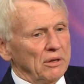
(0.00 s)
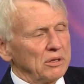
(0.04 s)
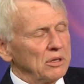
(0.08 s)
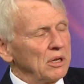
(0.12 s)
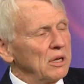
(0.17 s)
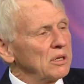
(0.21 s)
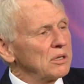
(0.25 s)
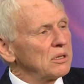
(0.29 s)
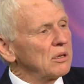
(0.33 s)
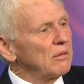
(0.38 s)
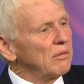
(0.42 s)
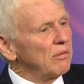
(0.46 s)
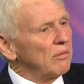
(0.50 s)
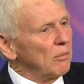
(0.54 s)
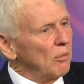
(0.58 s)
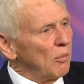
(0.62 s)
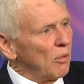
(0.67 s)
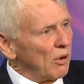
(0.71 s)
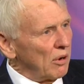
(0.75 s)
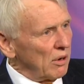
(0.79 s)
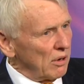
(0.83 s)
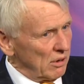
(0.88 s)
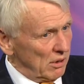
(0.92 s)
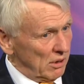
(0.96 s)
sense of
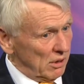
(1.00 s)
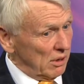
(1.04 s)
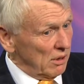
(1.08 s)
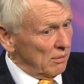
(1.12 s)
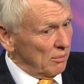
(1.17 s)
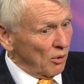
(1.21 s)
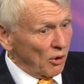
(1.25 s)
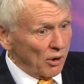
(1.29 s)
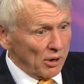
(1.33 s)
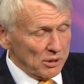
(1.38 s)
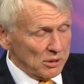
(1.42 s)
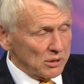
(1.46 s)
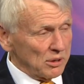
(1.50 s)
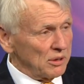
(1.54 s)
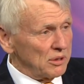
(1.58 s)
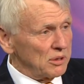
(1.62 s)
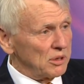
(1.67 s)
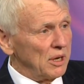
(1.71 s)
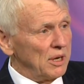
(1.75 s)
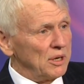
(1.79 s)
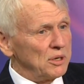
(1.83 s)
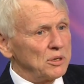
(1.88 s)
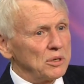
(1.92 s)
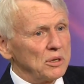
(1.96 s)

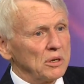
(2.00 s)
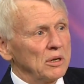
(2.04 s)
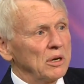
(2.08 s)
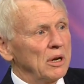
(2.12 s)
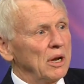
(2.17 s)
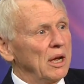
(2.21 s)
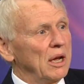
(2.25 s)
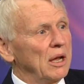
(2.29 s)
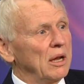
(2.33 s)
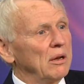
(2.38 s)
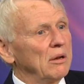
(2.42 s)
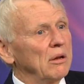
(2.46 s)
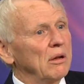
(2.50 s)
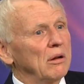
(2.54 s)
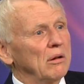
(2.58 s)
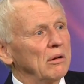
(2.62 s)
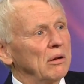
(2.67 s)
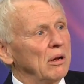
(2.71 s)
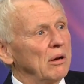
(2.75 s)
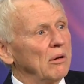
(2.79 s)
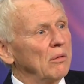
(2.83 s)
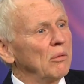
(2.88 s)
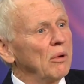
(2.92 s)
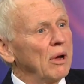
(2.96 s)
marginalization and
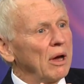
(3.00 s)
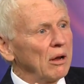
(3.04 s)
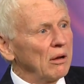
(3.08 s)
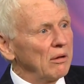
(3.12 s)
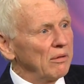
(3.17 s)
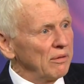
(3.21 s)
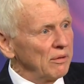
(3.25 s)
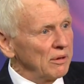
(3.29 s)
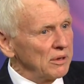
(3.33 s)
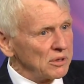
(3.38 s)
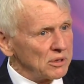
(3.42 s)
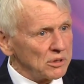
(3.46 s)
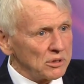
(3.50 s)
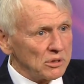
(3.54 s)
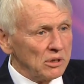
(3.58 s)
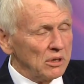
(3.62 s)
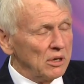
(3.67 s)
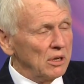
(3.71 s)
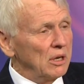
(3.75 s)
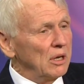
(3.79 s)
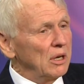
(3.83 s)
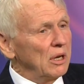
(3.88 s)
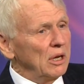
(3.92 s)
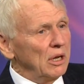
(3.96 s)

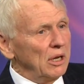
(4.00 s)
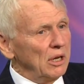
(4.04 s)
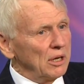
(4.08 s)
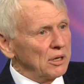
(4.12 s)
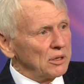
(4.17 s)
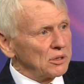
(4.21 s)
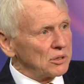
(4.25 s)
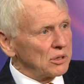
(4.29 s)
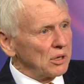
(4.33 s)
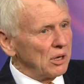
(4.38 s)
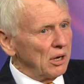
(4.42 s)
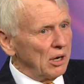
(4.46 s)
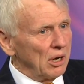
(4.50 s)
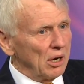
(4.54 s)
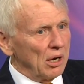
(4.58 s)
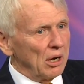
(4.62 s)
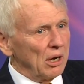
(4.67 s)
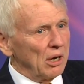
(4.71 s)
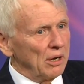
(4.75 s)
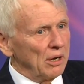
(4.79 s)
irrelevance is